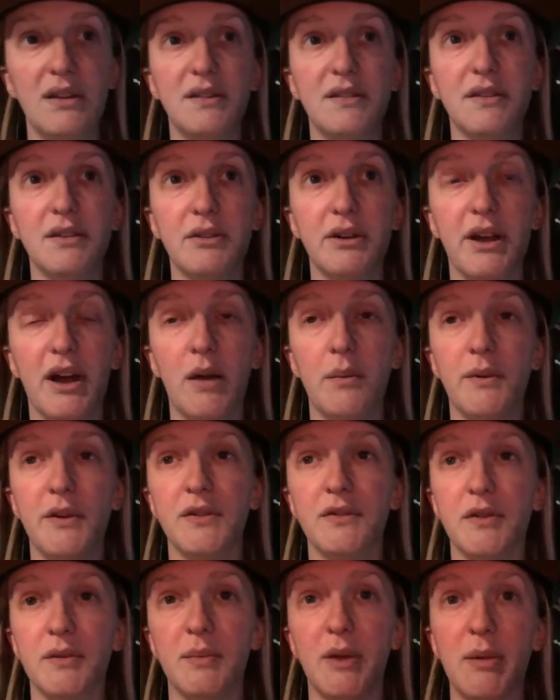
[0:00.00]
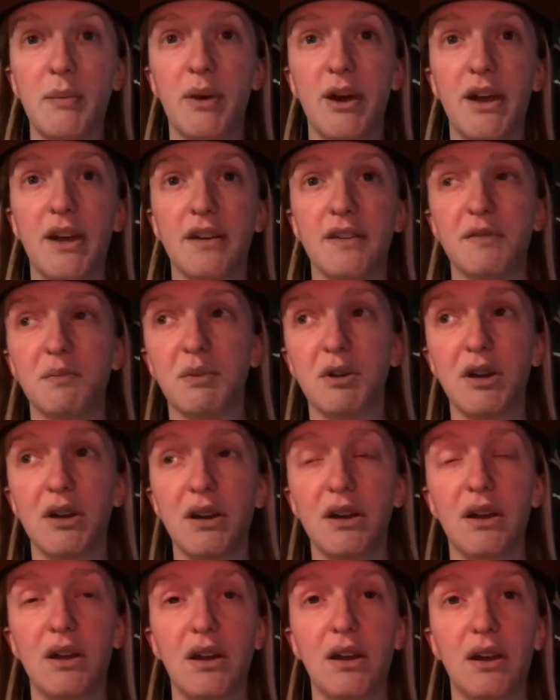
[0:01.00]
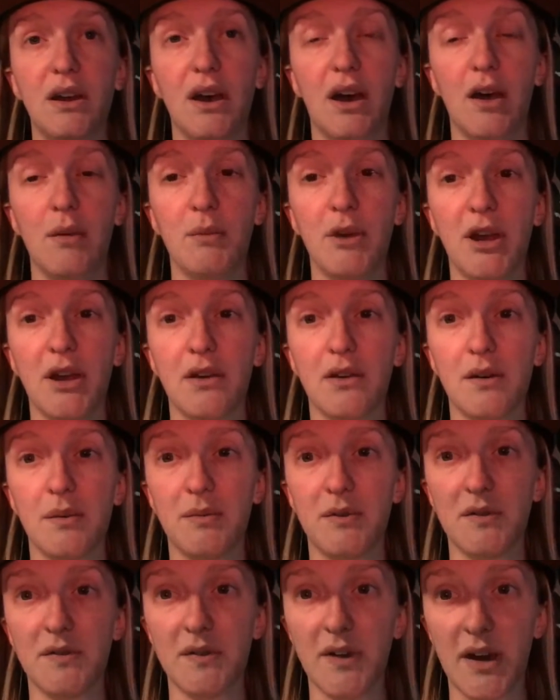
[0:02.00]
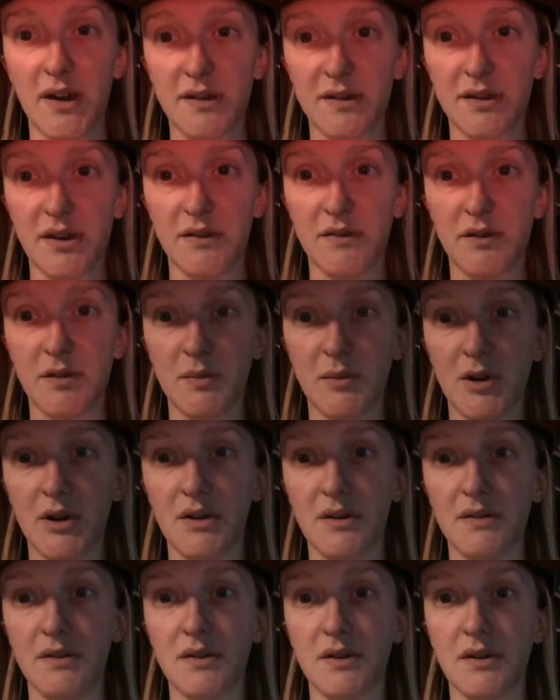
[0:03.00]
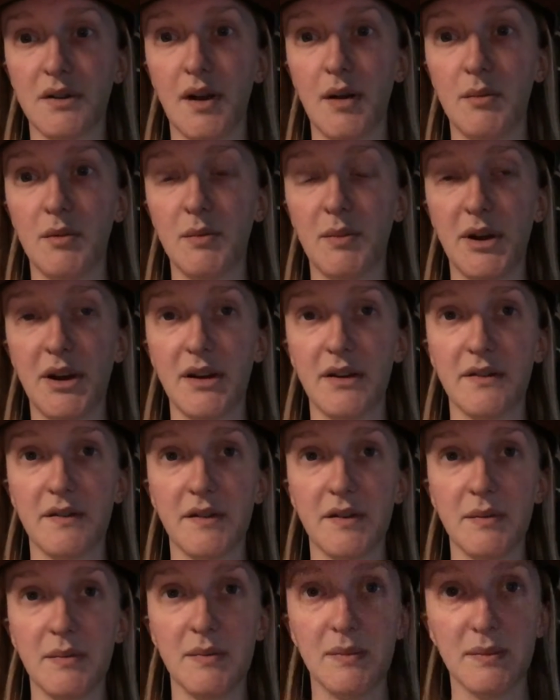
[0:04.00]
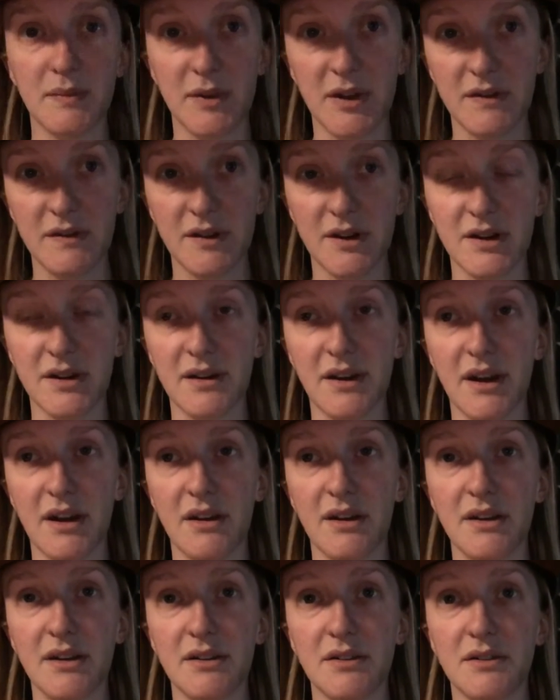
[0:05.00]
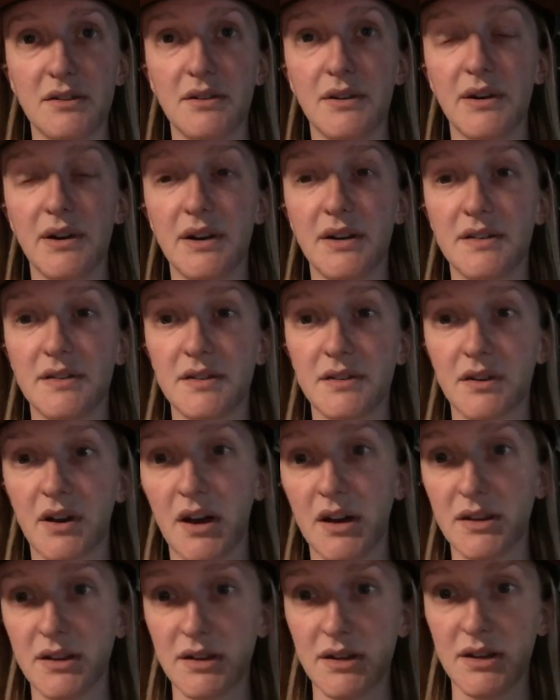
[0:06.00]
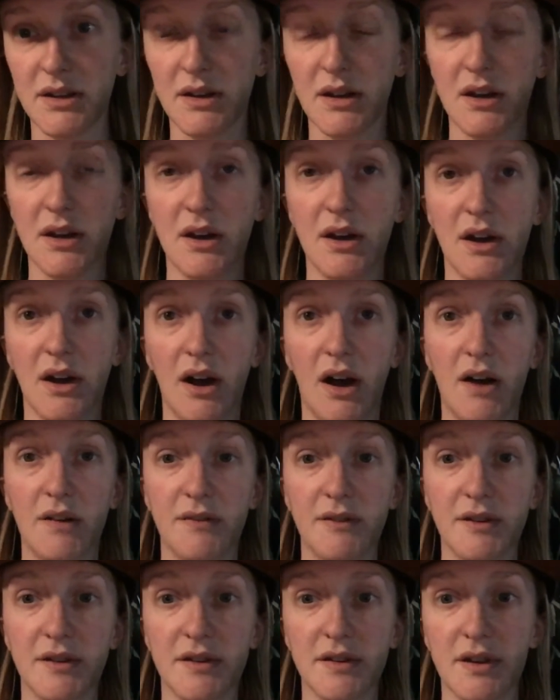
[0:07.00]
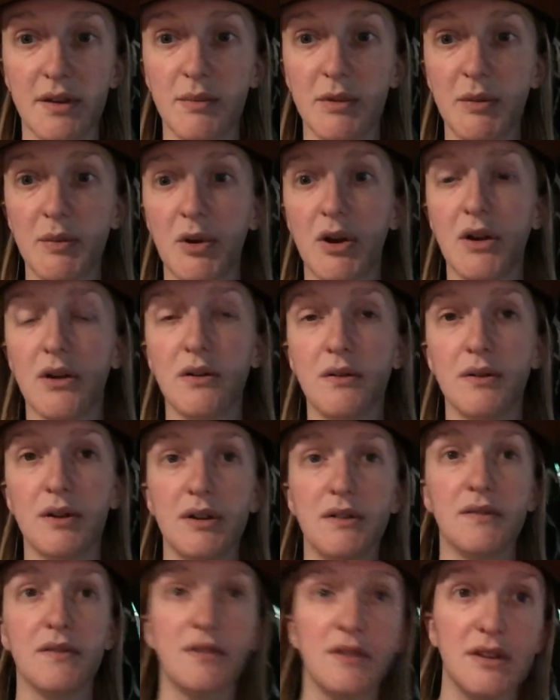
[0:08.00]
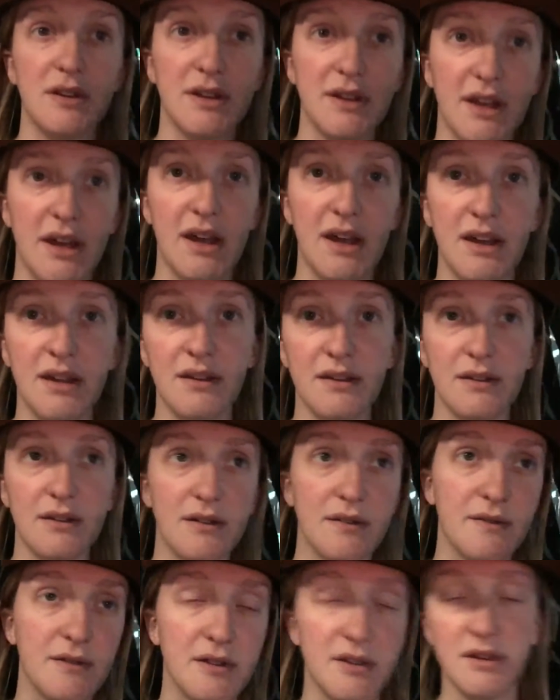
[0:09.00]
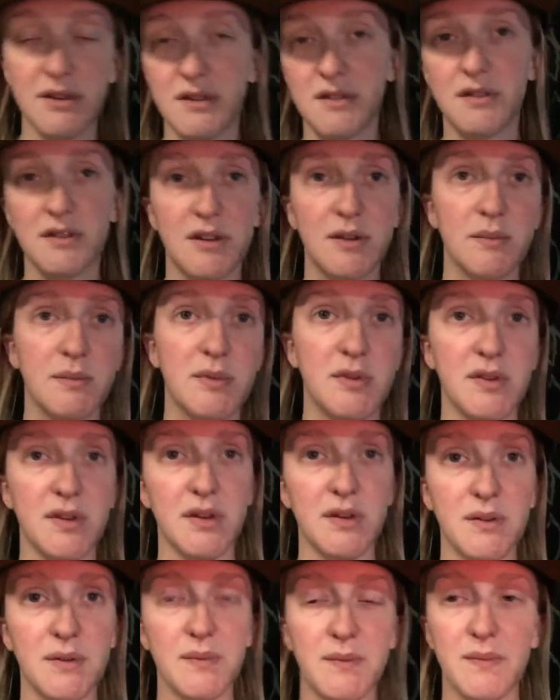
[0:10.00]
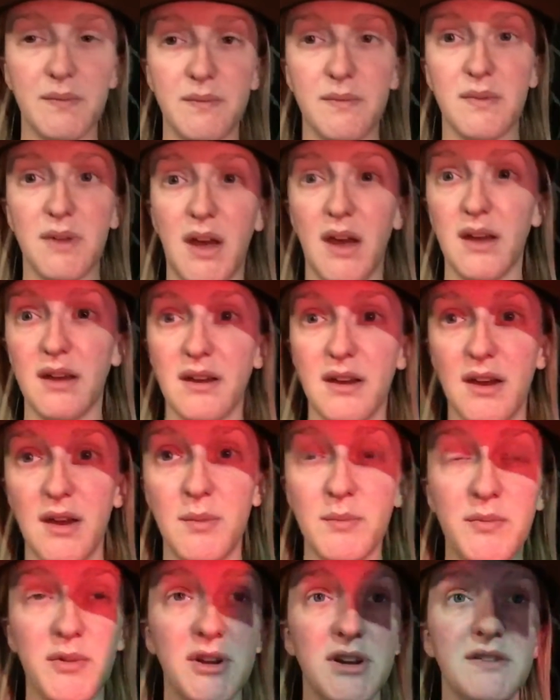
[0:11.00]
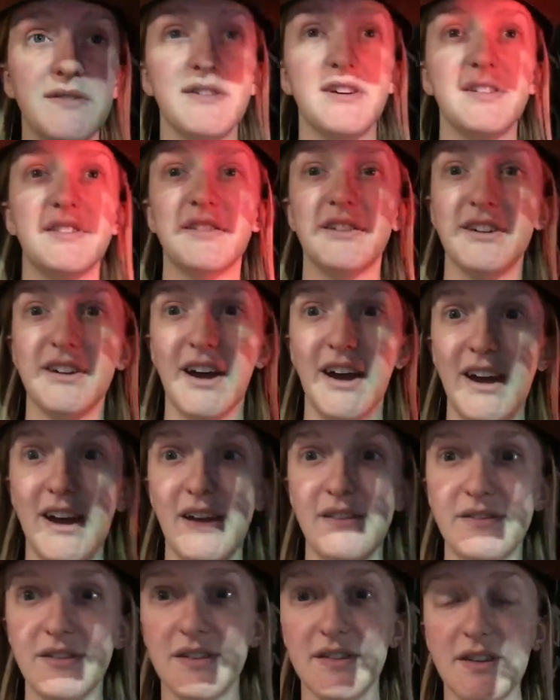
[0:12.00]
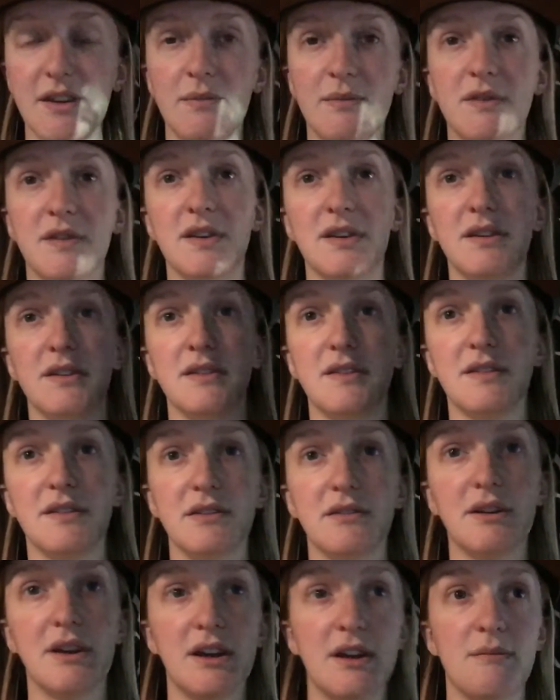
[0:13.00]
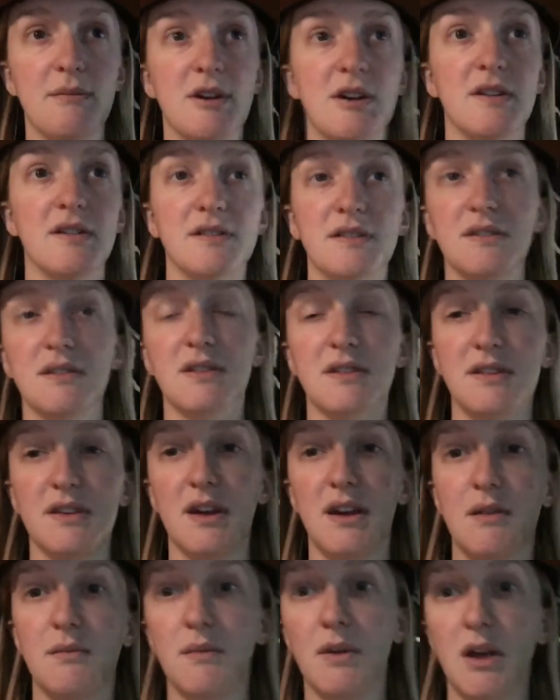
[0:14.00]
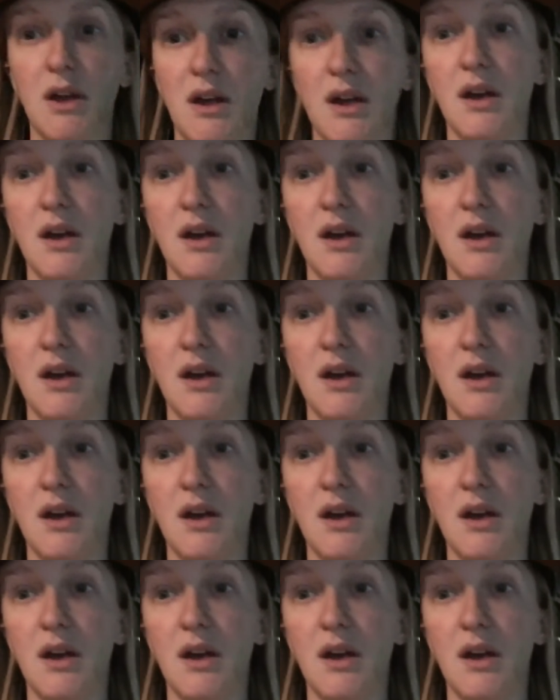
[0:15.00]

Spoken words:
see what happens with my bikes, but I may go up to Flagstaff tomorrow to grab a bike from my friend Garrett, who has so kindly offered to let me borrow one for the day, or for the trip. So yeah, I'm pretty flustered. I haven't slept since 2 a.m. Arizona time.